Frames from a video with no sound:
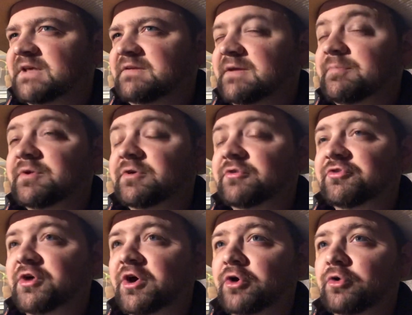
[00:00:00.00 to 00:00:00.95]
dipping your
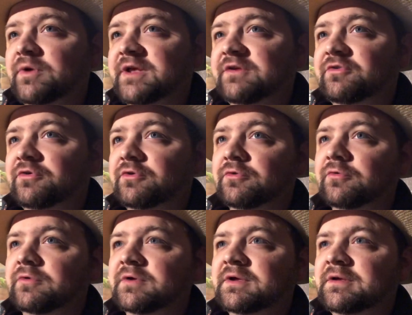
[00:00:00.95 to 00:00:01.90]
toe
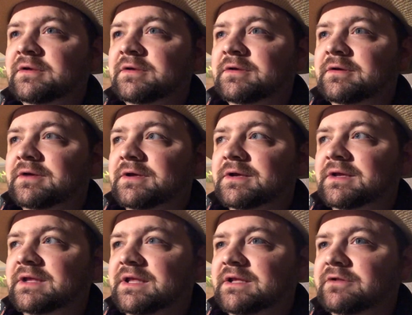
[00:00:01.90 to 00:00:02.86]
into
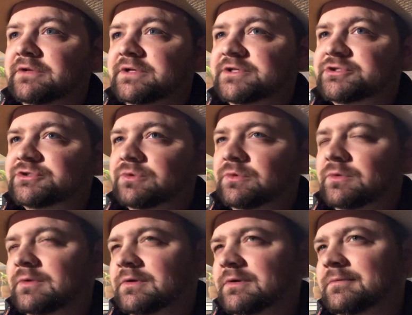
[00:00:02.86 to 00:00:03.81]
English
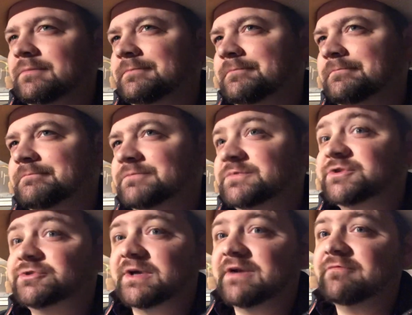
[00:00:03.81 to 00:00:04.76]
or
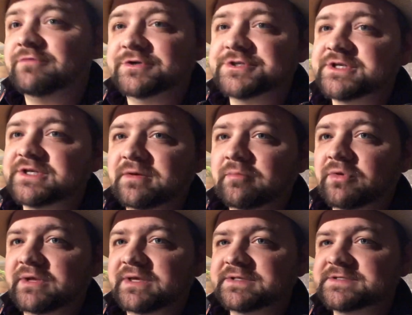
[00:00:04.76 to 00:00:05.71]
straight Virginia
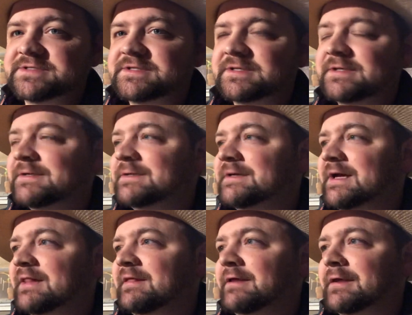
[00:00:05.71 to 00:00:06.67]
blends.
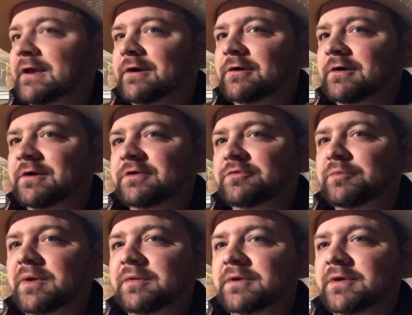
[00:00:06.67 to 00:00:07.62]
I think Eric is
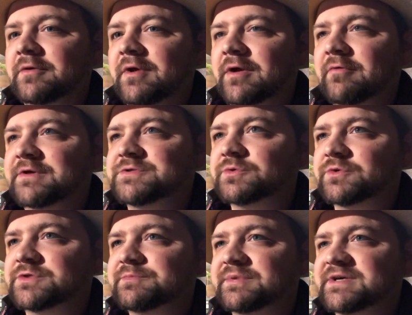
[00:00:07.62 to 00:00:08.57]
probably a great
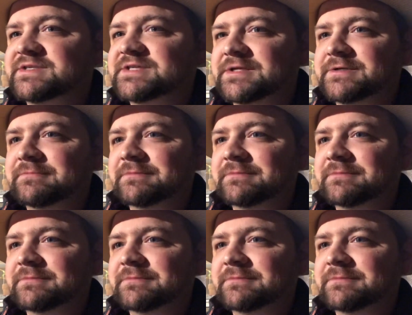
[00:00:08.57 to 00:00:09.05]
resource because he